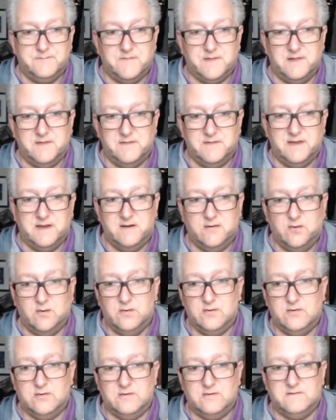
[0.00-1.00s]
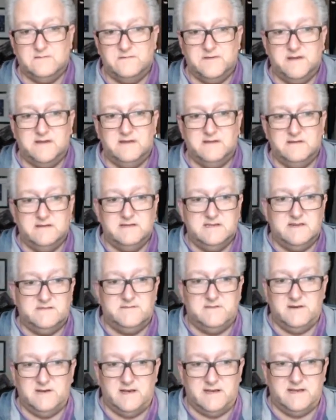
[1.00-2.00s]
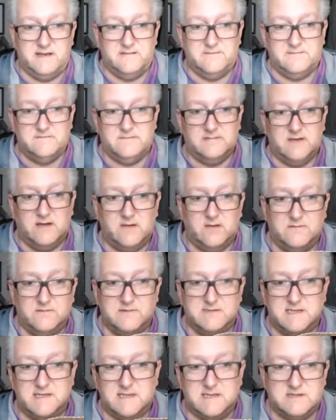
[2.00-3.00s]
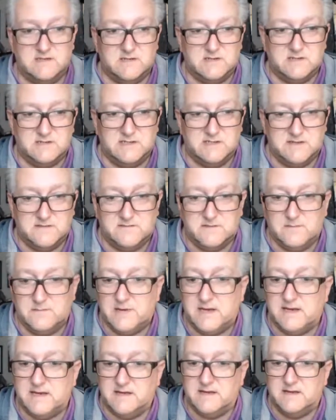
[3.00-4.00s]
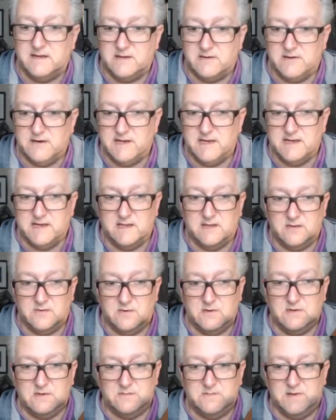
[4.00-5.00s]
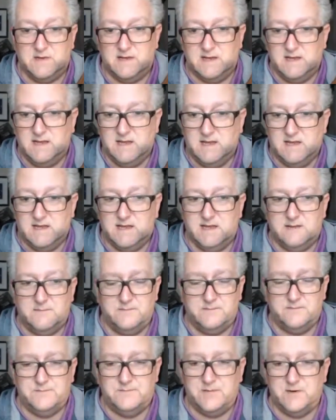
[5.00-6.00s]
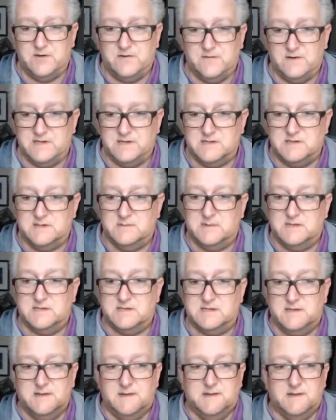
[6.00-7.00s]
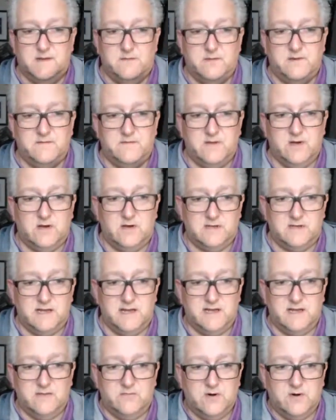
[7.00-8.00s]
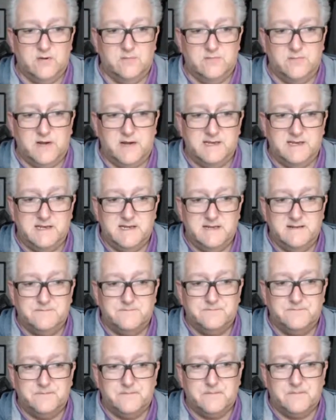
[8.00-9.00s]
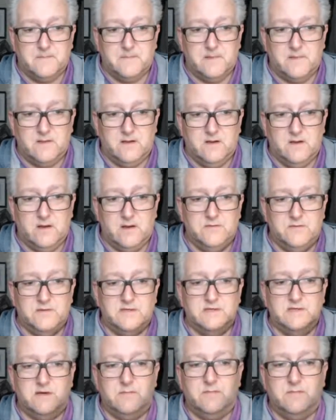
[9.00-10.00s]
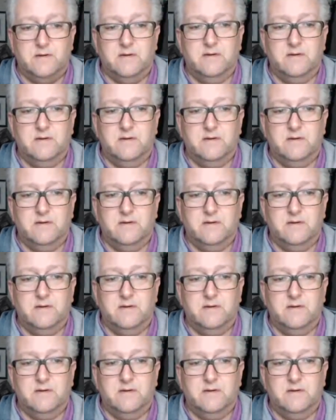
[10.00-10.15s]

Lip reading: They're all figured differently. Now obviously that's just the different patterning and graining in the wood, but they're beautiful instruments. We've got a rope binding on the top,